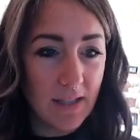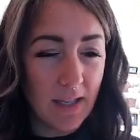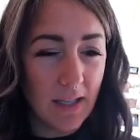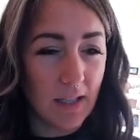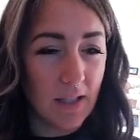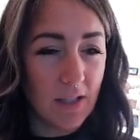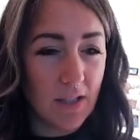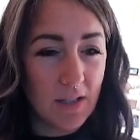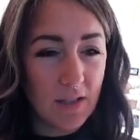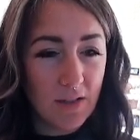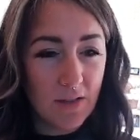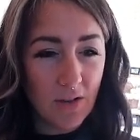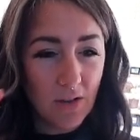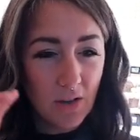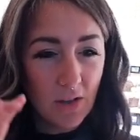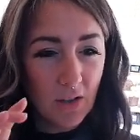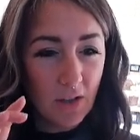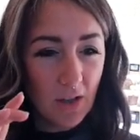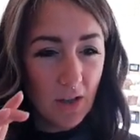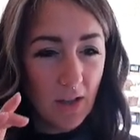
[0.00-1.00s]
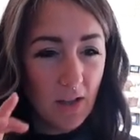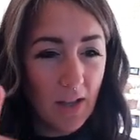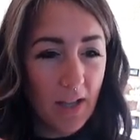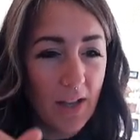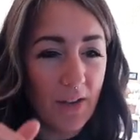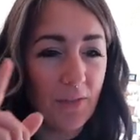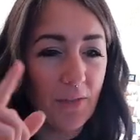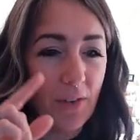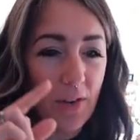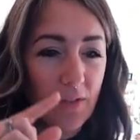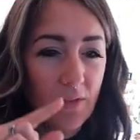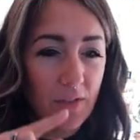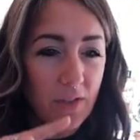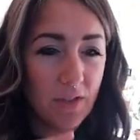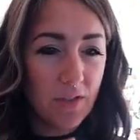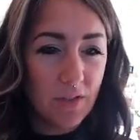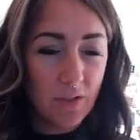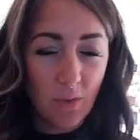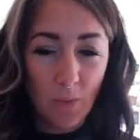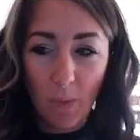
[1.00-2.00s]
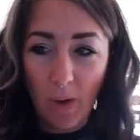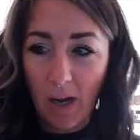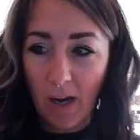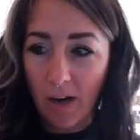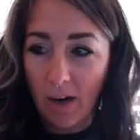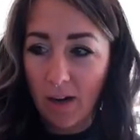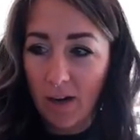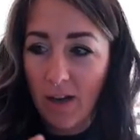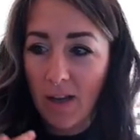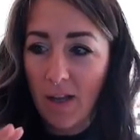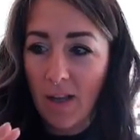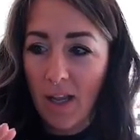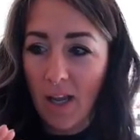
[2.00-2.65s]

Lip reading: like a circle in front of a square,